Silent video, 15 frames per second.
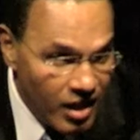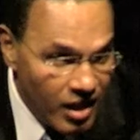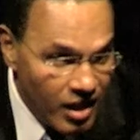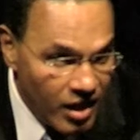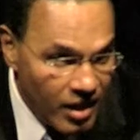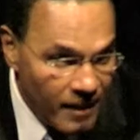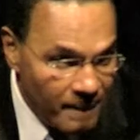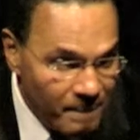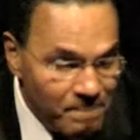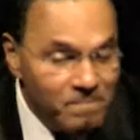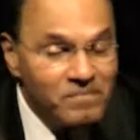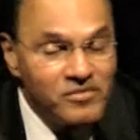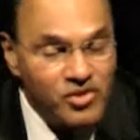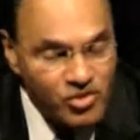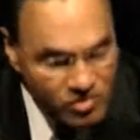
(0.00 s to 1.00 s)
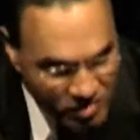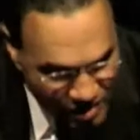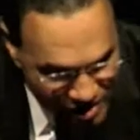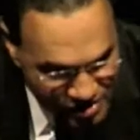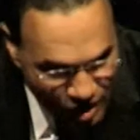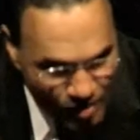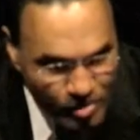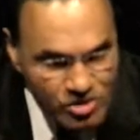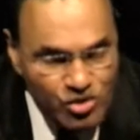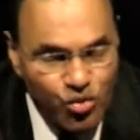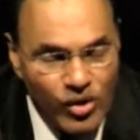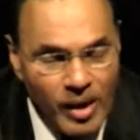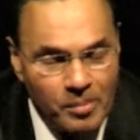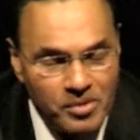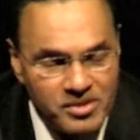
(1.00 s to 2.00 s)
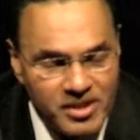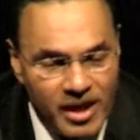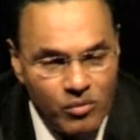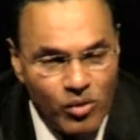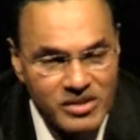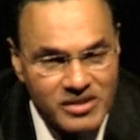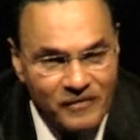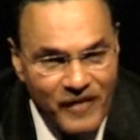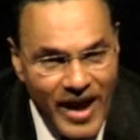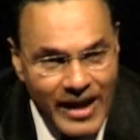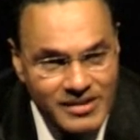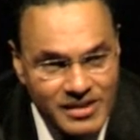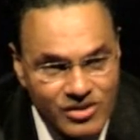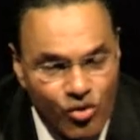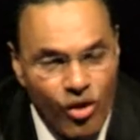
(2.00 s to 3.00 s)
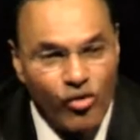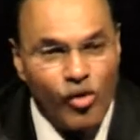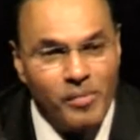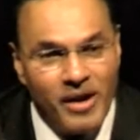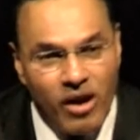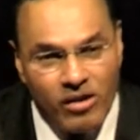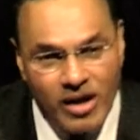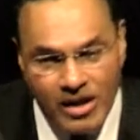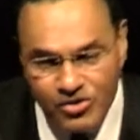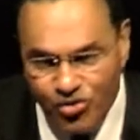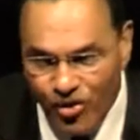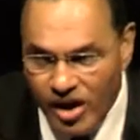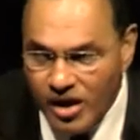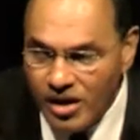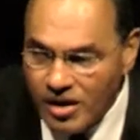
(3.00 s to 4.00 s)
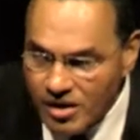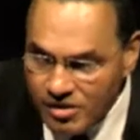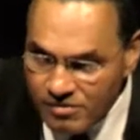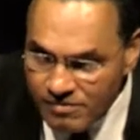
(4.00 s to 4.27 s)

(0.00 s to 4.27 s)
13. It's almost 20%. What's the fastest growing group in our country?